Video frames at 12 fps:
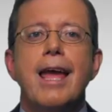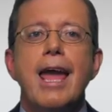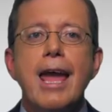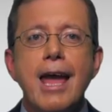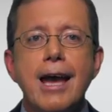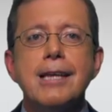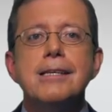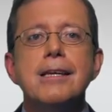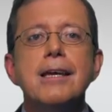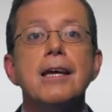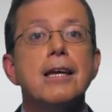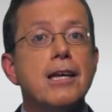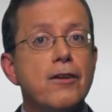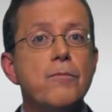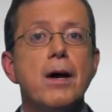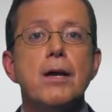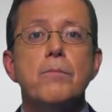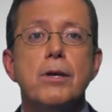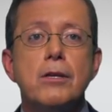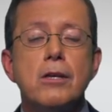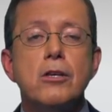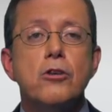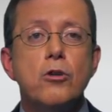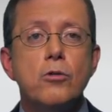and give my
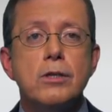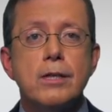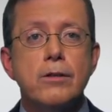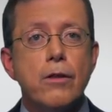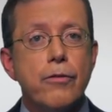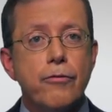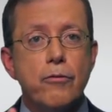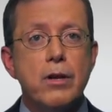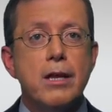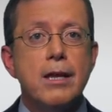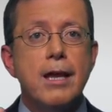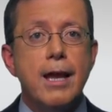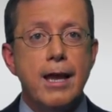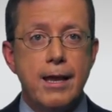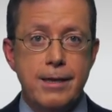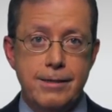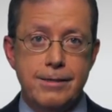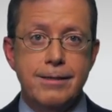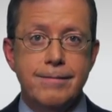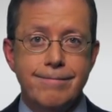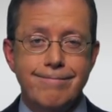opinion using the three A's.